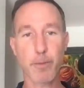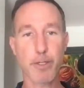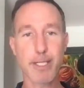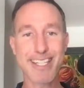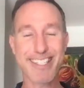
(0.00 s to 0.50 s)
about
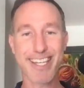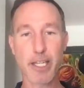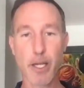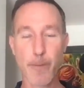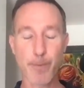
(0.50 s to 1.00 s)
is he
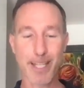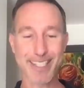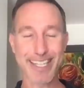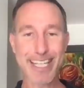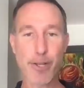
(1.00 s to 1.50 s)
said it's
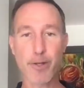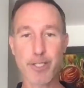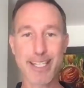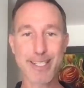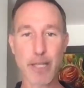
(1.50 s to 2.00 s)
an
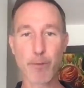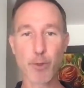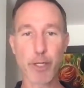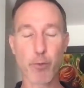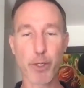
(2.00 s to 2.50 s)
ERC
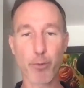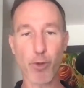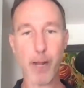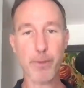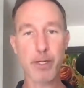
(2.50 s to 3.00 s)
721
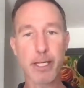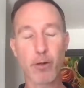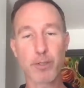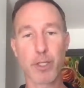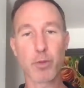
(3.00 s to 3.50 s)
wrapped in an
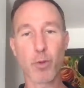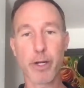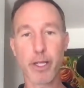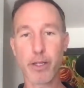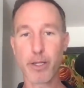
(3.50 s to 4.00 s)
ERC
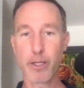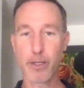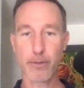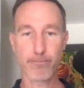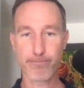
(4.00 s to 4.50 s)
20
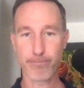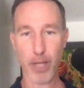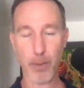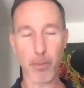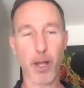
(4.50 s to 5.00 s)

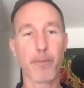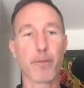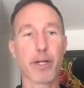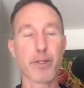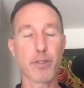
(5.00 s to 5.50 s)
blah blah blah
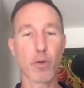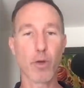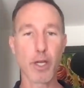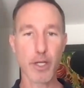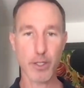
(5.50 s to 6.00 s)
right so
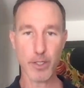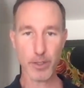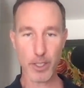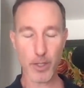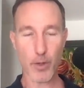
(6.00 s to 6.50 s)
just
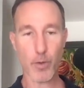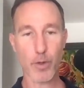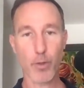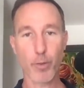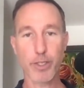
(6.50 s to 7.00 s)
so you know
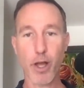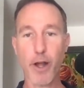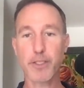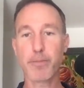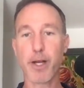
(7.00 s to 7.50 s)
we
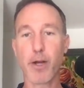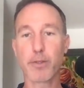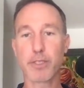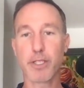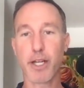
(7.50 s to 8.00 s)
talked
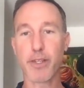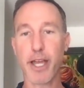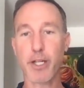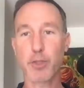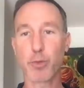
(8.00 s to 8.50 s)
about uh, the
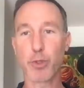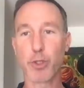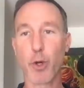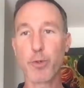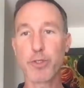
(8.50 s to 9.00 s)
actual
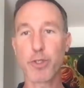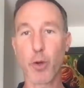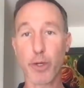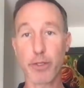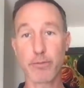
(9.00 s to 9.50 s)
ghost
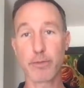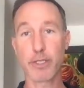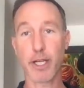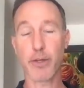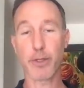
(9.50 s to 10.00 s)
token
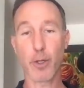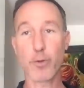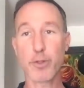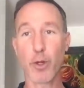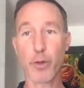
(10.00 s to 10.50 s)
uh, the
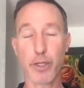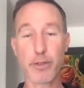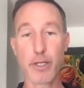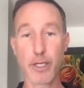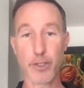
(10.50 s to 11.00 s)
ghost
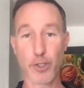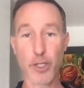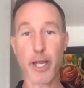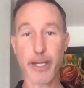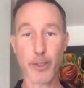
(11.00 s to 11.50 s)
token,
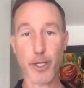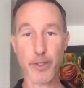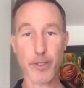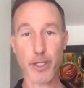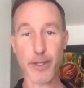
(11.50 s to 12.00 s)

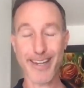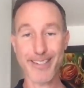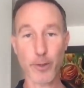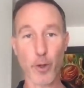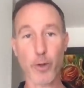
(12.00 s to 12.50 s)
GHST, that is
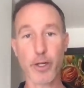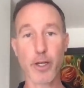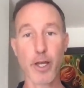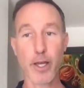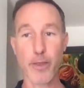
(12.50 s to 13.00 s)
the token.
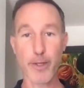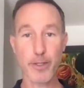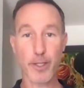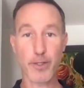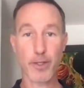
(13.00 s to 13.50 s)

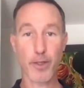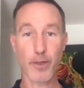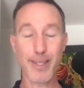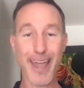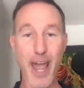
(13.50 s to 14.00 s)
This is
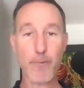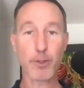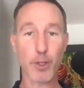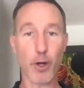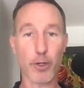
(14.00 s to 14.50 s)
the
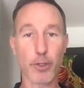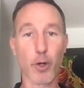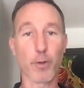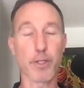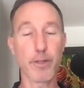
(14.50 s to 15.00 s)
avatar
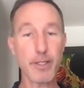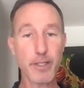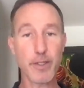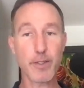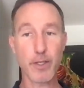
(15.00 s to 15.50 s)
ghost, and
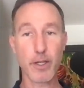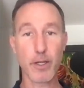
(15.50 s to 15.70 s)
this is